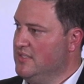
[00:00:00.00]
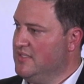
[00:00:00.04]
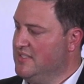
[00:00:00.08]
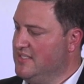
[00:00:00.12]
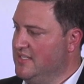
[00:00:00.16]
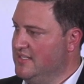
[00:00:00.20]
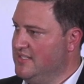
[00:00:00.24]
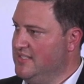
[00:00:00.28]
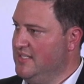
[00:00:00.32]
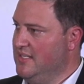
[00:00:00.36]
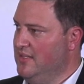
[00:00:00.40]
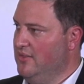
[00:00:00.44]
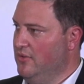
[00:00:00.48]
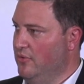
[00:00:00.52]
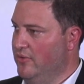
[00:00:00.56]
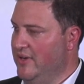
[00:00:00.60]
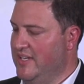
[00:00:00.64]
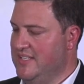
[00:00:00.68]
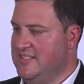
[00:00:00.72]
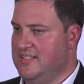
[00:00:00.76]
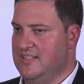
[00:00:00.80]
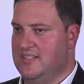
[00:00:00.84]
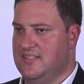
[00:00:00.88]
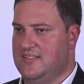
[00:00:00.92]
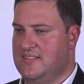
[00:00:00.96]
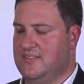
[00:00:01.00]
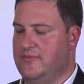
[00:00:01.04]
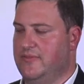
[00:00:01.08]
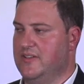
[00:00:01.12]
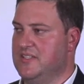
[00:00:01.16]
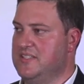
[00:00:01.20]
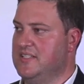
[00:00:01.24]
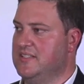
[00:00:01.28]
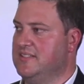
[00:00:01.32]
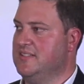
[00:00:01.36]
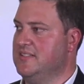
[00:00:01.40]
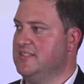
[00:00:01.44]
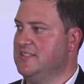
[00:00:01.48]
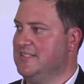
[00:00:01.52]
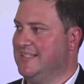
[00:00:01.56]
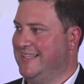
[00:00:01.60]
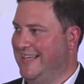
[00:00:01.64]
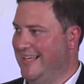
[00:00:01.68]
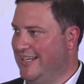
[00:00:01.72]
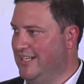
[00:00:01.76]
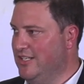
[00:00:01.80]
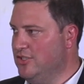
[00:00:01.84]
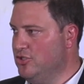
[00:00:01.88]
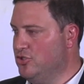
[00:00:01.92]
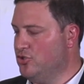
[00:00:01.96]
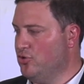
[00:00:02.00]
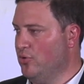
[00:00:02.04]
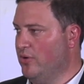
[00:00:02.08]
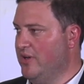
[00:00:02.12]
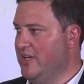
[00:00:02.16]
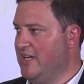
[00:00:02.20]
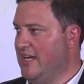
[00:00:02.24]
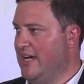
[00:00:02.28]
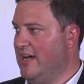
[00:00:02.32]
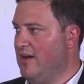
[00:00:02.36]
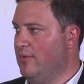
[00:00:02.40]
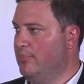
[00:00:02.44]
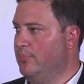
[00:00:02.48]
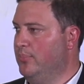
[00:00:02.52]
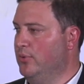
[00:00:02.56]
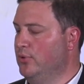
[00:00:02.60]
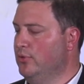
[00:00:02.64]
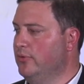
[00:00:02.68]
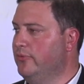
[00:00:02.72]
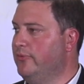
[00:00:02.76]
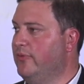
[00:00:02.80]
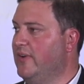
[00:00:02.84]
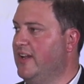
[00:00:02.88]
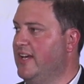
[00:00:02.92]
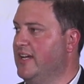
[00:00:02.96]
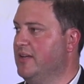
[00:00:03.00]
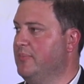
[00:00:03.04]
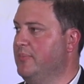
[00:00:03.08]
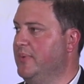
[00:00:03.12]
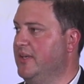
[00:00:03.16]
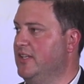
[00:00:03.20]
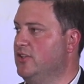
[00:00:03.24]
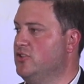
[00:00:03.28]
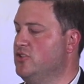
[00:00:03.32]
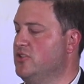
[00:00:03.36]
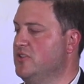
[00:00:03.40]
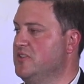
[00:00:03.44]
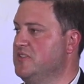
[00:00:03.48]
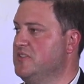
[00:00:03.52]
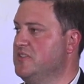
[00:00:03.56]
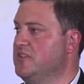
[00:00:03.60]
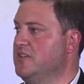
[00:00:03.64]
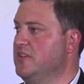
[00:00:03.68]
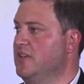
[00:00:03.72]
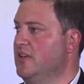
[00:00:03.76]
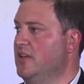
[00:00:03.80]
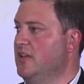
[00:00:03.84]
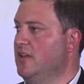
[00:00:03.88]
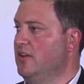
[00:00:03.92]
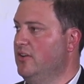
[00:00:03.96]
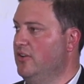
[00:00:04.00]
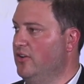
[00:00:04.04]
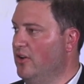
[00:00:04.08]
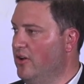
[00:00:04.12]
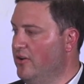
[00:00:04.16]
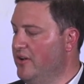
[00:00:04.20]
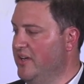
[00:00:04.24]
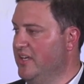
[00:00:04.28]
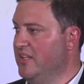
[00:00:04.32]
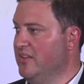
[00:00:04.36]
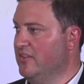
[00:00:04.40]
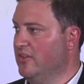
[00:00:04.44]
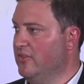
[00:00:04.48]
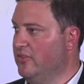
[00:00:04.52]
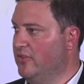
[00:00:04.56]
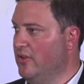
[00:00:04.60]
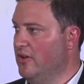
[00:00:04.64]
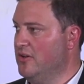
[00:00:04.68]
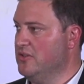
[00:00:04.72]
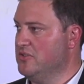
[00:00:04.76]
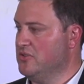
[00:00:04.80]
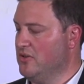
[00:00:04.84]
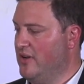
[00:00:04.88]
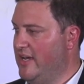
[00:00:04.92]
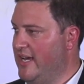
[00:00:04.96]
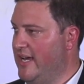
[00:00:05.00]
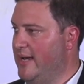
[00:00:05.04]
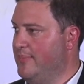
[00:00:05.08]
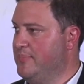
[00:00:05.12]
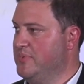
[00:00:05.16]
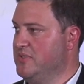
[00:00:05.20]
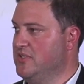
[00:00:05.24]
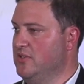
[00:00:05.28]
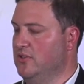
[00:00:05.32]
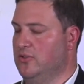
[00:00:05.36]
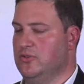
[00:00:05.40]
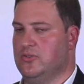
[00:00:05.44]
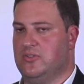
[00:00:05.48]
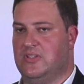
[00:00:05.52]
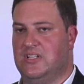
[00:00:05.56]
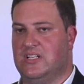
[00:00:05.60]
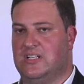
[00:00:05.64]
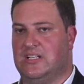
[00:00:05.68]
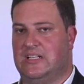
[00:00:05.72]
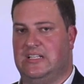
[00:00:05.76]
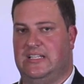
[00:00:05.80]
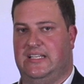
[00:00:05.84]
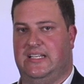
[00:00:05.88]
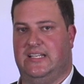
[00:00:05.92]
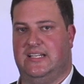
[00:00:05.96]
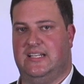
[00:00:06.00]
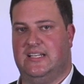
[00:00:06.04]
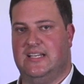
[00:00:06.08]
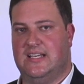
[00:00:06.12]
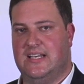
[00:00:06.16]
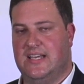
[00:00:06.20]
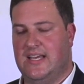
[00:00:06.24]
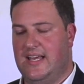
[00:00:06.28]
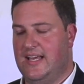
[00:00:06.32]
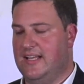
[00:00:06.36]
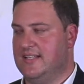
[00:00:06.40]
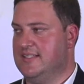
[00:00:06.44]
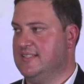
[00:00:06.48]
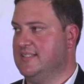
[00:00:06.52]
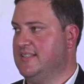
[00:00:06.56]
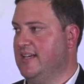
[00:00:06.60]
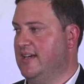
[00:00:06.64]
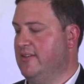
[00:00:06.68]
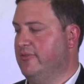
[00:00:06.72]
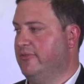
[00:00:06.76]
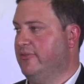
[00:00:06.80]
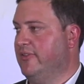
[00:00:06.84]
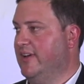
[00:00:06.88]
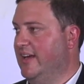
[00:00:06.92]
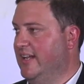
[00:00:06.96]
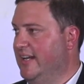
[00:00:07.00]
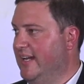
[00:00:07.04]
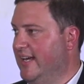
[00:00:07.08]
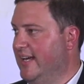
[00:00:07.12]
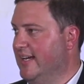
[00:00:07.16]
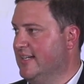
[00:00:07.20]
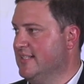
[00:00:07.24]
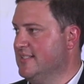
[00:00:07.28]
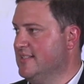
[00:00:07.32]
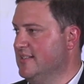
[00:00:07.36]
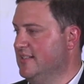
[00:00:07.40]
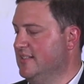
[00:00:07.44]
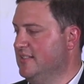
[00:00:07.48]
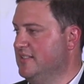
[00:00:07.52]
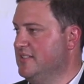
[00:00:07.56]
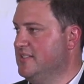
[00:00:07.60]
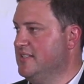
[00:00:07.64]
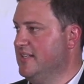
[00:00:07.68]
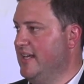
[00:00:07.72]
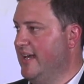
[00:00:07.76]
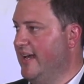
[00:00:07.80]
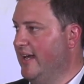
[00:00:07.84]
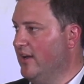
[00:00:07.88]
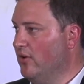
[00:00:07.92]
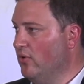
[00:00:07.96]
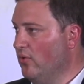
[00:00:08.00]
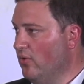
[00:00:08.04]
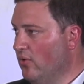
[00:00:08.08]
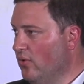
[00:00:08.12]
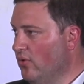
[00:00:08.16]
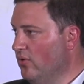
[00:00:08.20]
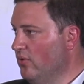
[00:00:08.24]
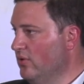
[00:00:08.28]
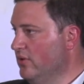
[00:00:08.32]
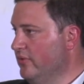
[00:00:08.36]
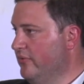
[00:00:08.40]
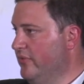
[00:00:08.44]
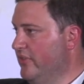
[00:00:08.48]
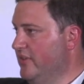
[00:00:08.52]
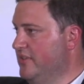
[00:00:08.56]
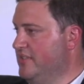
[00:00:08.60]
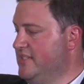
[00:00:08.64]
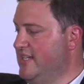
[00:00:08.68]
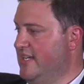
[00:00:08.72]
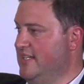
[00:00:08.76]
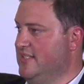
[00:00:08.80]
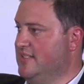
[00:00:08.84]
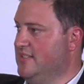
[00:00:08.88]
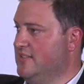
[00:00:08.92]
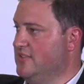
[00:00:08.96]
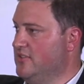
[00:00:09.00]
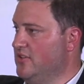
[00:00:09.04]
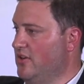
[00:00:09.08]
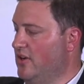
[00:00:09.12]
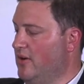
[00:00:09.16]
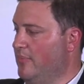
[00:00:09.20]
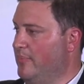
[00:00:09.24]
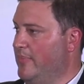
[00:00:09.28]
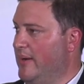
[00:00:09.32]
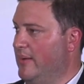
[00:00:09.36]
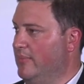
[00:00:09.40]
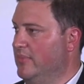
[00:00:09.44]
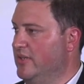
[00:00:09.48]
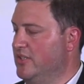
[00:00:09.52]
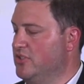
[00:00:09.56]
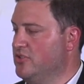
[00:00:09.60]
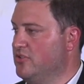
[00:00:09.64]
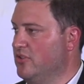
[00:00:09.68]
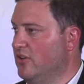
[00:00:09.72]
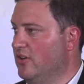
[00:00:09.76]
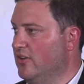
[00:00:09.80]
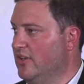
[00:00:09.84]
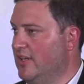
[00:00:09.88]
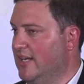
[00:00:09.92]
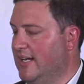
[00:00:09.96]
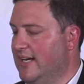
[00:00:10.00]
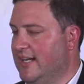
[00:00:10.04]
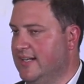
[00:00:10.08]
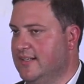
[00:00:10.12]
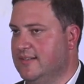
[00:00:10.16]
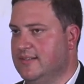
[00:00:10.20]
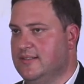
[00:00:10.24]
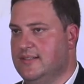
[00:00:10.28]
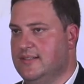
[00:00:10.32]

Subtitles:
city, the residents, visitors can enjoy our blue flag beaches knowing that those are absolutely clean and safe and excellent, and all of the tests are published online.